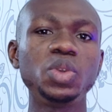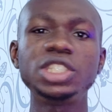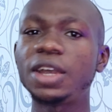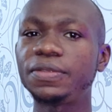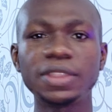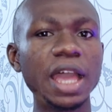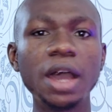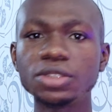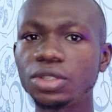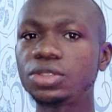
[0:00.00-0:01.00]
which have
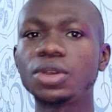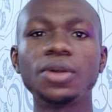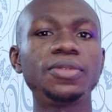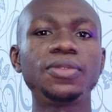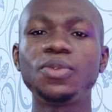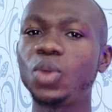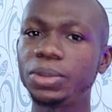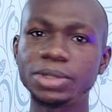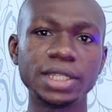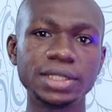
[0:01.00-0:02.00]
thousands of
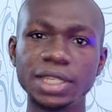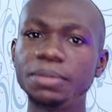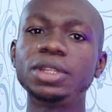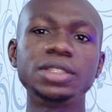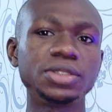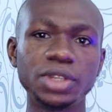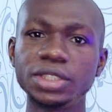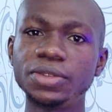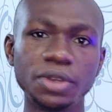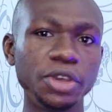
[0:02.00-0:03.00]
website templates
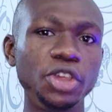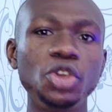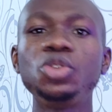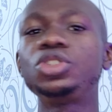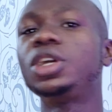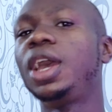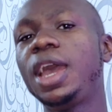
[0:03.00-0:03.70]
ready for your use.